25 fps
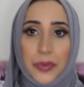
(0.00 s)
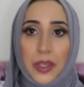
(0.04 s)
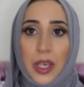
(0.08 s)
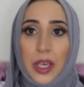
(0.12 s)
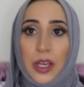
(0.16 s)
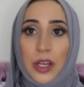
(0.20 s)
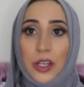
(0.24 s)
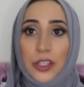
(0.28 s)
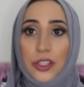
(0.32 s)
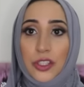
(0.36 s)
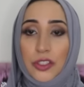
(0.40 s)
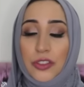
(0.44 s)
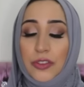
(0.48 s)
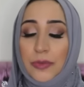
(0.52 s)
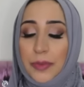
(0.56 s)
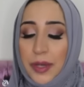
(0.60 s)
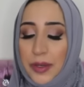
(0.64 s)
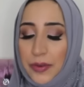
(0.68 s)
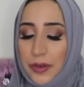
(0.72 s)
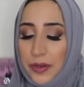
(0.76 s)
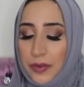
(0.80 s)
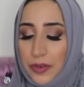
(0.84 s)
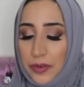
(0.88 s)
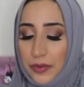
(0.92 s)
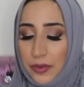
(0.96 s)
I got two of my
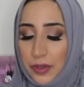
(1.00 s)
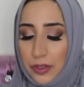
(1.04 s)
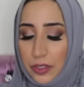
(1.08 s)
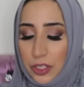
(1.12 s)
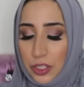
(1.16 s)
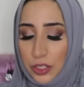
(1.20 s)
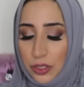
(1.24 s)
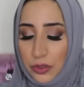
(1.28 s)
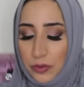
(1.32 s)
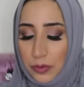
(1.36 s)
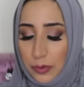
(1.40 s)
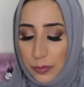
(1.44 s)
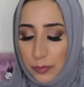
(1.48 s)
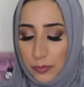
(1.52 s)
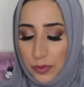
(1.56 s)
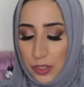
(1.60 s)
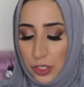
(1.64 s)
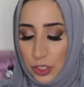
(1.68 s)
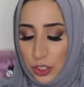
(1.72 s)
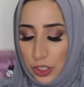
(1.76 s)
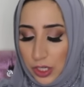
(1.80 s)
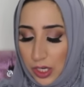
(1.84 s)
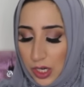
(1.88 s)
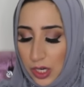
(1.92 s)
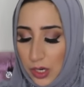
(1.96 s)
favorite foundations from
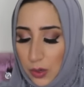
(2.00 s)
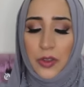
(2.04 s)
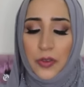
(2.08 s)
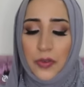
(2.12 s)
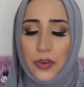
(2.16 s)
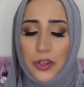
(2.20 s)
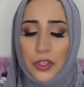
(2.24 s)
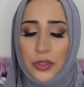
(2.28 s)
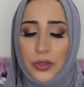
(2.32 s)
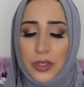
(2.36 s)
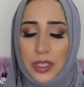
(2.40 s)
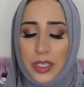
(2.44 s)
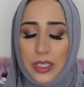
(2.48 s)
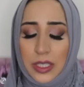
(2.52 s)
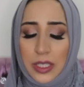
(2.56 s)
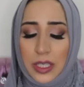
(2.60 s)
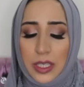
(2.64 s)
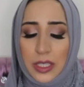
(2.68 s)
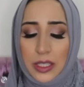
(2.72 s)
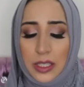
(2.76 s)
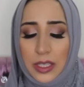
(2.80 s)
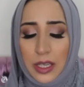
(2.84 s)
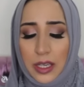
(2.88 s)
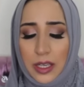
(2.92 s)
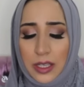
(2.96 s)
Vichy. The first one is the
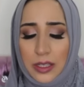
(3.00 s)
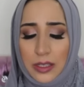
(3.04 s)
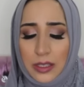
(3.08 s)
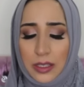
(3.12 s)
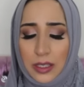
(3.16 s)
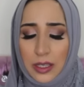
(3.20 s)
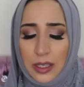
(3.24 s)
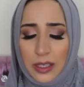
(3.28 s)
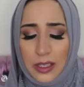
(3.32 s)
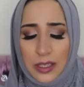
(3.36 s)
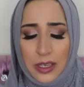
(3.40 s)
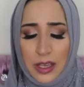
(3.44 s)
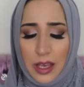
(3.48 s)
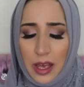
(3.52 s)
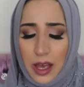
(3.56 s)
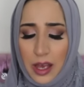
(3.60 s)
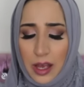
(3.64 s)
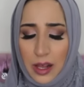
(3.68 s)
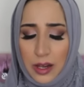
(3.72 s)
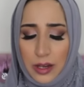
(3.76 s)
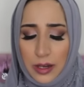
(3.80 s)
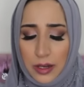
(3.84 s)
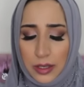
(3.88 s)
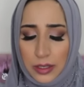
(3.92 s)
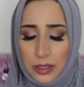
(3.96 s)
Teint
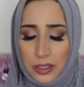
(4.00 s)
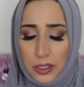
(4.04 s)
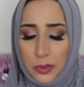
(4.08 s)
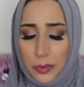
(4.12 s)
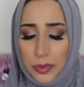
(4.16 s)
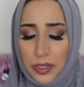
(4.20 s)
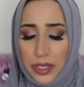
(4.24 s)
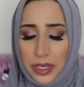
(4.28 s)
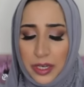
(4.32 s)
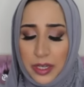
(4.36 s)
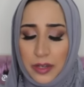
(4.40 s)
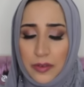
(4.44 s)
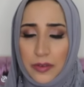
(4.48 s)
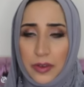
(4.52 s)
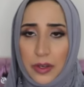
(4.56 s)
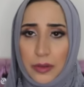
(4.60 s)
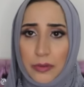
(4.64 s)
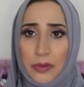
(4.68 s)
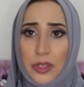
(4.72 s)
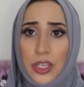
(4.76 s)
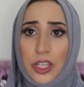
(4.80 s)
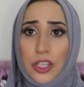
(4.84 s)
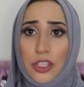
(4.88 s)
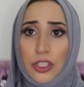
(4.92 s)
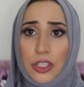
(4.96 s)
Idéal Illuminating
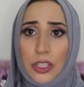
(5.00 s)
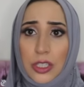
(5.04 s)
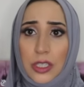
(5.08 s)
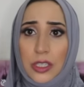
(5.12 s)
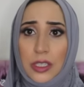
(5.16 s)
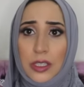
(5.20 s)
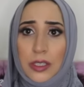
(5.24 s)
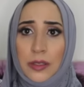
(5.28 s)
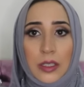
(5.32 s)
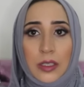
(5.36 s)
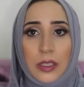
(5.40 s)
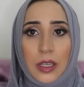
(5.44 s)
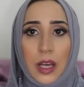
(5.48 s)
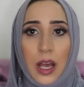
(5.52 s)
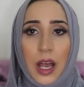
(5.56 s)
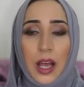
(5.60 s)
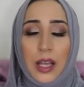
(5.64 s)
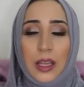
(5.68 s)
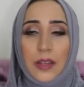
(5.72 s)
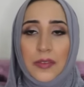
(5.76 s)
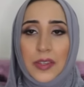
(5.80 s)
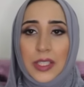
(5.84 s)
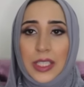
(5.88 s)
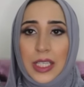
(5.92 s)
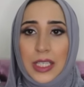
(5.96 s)
Foundation. I
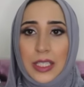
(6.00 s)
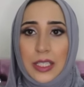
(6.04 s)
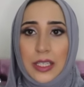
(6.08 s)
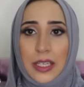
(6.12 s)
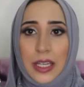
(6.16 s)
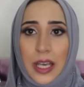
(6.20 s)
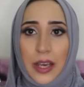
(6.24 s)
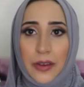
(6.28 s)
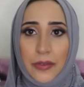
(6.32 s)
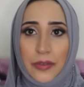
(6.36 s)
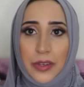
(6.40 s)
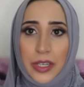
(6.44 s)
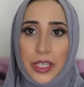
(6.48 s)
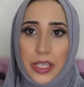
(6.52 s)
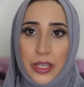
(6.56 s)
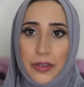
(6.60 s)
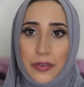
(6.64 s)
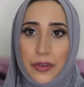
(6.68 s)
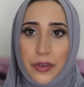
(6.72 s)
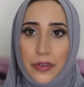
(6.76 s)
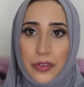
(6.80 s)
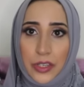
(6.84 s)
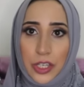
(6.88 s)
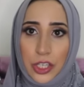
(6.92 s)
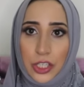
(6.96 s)
love this as an everyday
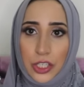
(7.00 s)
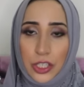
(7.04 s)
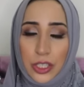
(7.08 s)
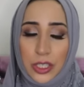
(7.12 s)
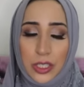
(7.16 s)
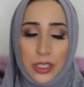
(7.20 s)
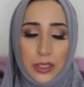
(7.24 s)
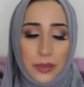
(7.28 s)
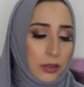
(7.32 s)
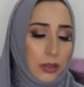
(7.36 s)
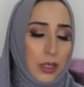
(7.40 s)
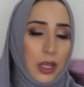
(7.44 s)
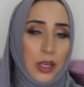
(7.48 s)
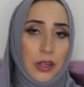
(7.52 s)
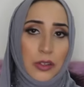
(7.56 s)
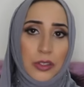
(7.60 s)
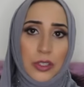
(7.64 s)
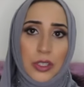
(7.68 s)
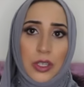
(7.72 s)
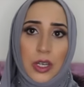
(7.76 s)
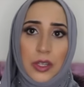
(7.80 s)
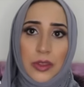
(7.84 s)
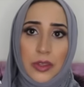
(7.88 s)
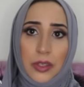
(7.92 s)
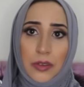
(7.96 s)
foundation. I
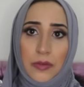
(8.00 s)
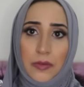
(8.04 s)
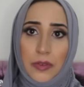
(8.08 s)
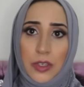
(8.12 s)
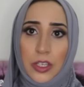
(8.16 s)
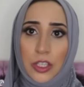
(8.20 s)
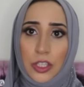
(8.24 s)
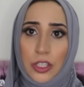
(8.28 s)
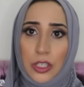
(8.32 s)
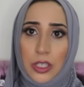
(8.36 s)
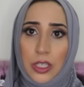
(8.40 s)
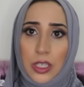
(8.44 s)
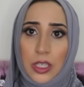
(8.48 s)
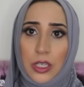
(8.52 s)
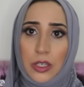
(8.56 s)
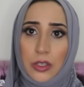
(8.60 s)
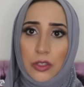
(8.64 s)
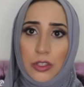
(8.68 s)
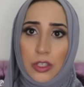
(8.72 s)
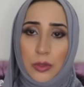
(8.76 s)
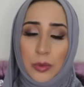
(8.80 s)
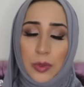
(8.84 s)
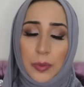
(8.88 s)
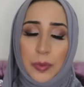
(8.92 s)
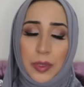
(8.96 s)
also got the Vichy
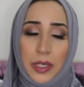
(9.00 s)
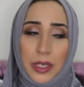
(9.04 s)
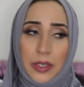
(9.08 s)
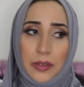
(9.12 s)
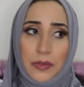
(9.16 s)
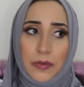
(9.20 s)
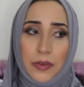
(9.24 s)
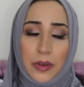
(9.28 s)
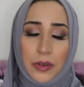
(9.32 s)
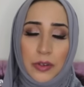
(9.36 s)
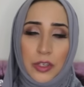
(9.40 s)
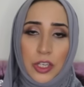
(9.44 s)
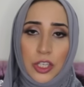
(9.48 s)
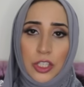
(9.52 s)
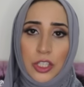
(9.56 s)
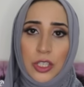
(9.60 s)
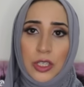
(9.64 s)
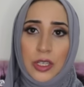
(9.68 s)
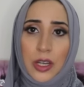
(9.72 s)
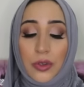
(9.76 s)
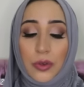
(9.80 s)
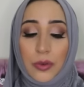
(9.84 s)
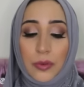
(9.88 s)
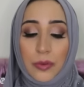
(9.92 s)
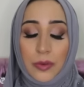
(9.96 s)
Dermablend
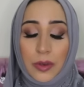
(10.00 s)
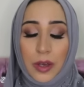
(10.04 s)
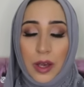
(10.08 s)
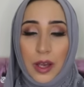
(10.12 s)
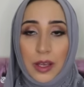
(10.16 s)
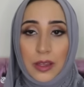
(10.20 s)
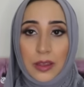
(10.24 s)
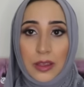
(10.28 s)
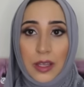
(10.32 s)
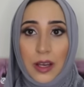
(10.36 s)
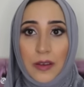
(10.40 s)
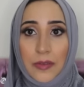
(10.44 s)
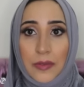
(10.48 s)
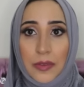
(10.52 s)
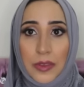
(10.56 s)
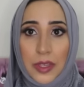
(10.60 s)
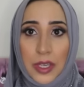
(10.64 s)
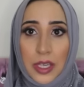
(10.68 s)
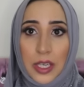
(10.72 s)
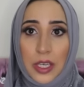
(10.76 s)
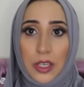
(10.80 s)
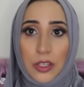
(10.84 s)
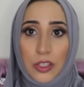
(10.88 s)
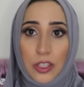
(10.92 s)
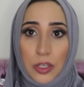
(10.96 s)
foundation. I love
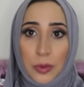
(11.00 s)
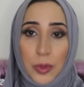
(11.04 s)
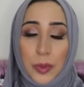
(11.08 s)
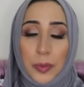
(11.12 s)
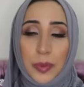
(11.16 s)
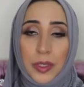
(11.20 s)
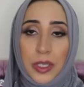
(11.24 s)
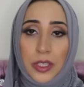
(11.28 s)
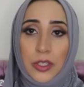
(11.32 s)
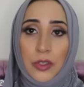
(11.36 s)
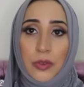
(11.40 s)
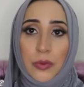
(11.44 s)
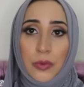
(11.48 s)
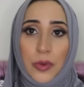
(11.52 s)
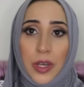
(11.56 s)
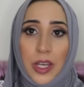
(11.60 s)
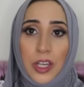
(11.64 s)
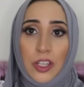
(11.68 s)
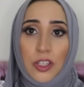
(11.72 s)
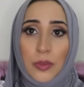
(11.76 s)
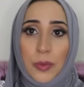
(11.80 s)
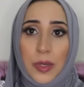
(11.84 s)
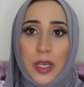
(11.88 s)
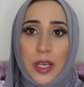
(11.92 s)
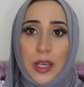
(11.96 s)
the Dermablend
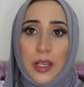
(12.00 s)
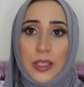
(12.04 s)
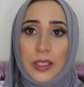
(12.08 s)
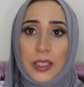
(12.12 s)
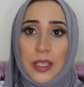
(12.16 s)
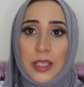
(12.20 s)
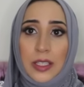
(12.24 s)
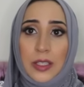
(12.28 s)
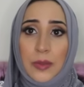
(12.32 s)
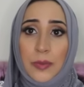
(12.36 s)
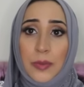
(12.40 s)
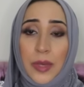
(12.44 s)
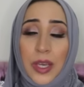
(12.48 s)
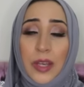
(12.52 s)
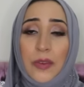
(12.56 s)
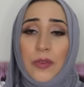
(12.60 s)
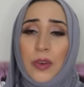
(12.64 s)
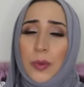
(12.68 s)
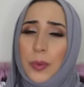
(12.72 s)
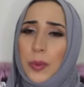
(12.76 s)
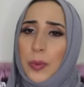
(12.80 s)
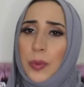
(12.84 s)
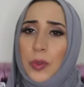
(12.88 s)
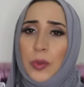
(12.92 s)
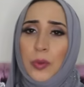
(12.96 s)
range because it's made for
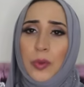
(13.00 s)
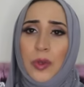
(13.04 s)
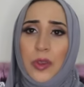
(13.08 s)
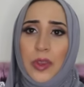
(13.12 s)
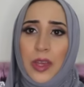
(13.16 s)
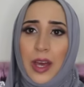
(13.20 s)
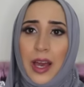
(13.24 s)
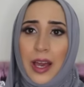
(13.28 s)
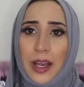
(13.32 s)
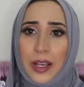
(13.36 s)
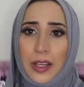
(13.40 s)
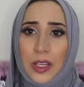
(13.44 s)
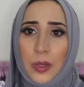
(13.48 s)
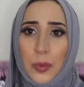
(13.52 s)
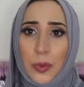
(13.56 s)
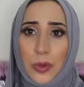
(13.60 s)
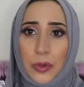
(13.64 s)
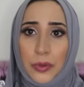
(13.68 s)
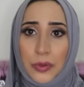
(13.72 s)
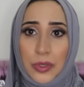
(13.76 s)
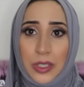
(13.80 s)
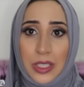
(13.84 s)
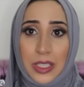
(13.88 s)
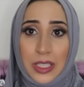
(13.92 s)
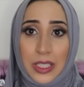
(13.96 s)
people with acne
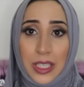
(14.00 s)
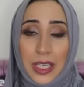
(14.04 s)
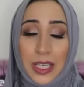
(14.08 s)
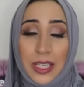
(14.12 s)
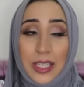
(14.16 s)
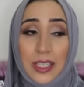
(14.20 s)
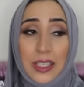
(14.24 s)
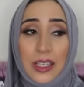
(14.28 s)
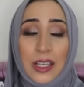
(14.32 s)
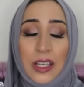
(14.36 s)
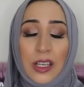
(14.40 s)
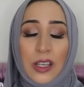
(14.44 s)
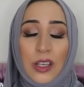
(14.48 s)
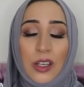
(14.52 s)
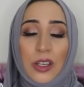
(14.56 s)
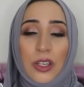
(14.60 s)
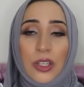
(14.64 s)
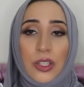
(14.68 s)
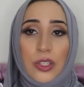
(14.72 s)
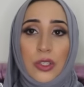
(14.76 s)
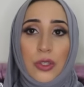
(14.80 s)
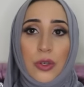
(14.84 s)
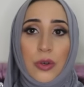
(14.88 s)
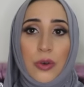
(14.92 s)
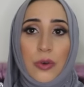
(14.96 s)
prone skin.
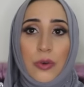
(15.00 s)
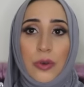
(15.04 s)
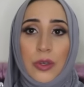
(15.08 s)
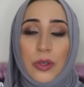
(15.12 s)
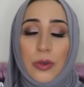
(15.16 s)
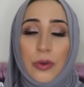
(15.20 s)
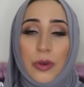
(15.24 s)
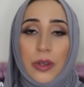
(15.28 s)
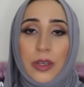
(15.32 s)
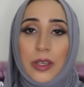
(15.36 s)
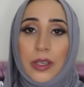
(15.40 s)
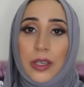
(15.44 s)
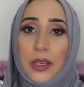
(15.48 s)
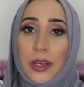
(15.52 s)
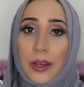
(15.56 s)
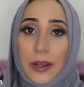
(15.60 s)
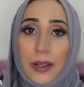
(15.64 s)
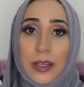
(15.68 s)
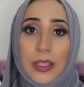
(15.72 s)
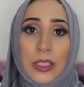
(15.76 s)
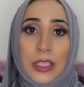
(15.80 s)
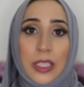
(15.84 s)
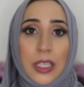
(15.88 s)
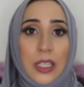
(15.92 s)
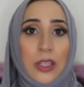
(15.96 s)
So you are
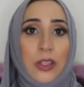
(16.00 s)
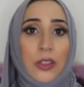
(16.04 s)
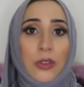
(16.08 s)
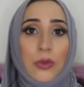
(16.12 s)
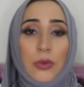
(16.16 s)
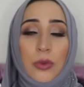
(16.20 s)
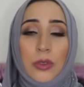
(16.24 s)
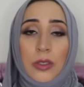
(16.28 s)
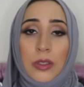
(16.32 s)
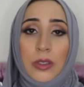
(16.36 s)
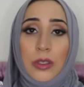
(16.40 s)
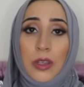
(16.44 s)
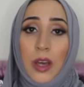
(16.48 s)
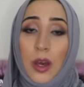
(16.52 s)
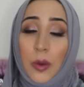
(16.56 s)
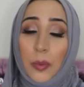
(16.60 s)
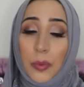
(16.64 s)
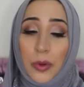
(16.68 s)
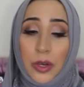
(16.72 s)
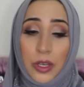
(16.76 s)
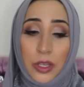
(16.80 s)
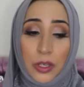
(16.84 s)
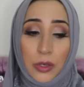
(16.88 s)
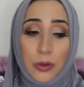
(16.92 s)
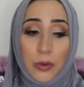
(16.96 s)
guaranteed this will not
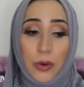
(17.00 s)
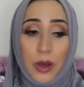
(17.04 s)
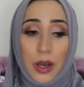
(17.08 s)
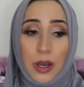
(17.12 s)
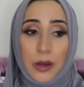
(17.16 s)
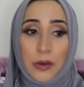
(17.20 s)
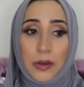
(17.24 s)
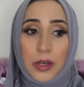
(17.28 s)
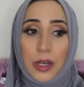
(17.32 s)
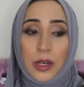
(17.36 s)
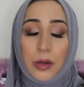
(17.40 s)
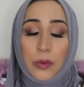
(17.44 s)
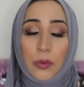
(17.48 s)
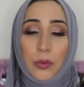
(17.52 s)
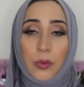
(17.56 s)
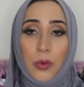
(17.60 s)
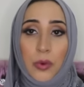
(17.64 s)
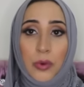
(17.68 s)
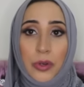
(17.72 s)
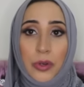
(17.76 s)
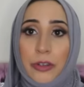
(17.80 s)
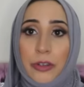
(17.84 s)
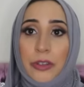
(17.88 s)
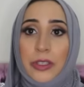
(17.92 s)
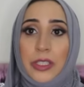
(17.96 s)
break you out and it
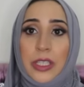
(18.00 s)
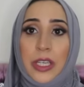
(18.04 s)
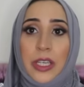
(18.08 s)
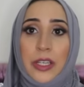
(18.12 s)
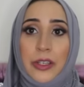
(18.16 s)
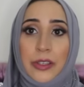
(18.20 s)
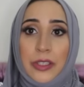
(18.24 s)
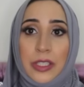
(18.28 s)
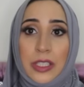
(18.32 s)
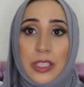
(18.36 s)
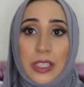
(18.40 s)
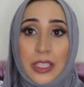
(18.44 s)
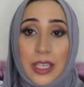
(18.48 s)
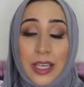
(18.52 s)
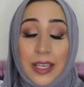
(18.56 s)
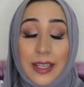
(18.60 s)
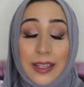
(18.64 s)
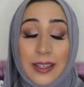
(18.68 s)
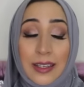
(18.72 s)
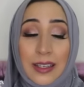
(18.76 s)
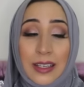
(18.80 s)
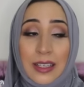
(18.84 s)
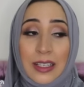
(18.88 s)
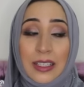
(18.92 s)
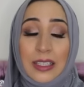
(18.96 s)
irritate your
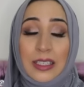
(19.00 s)
skin.